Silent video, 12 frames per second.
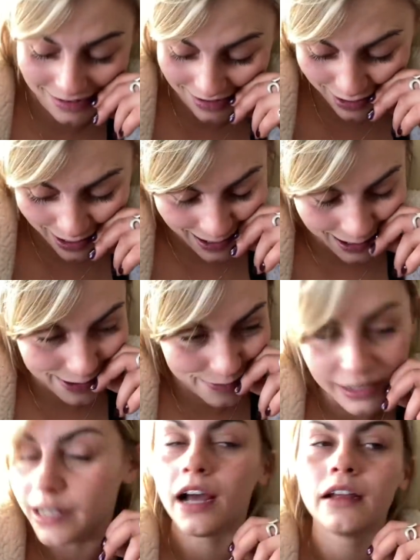Nala and
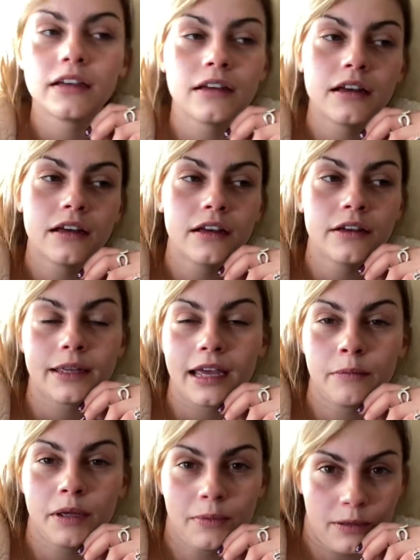be like,
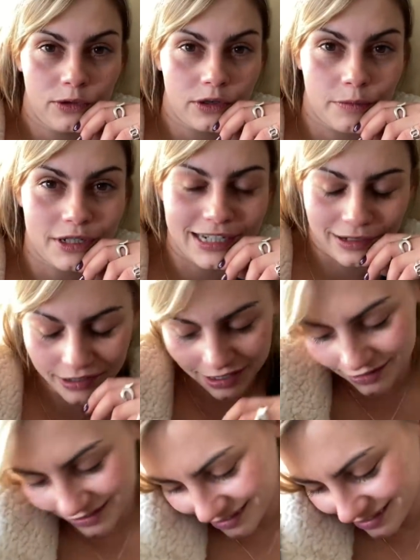okay, maybe I'm not coming down.
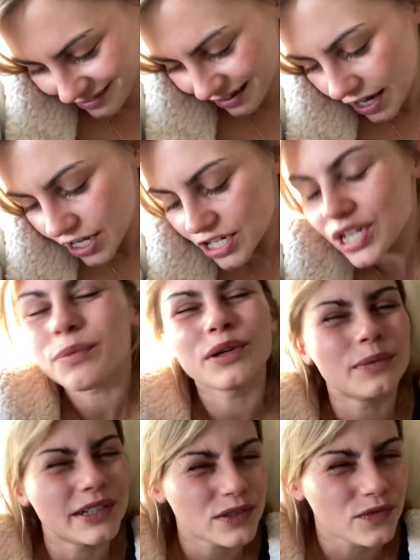She
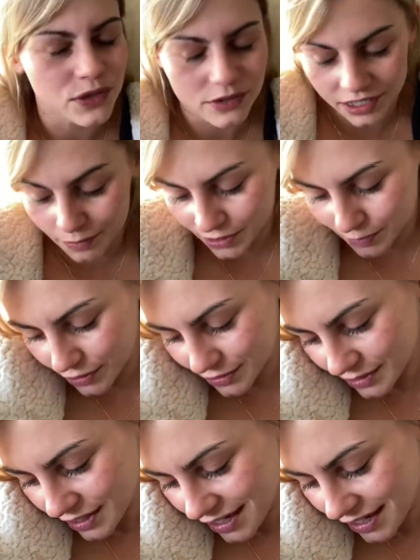will when it's food time, I suppose.